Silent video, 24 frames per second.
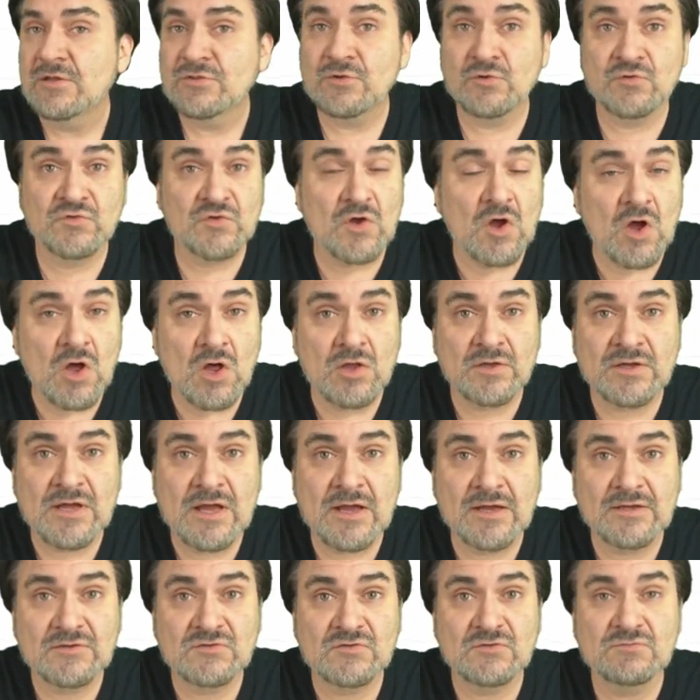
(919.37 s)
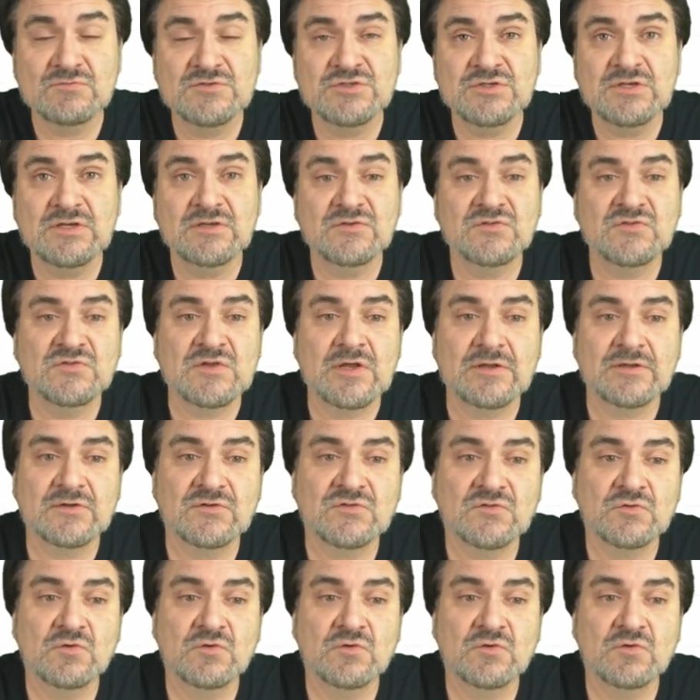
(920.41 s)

There's all kinds of jeans selling.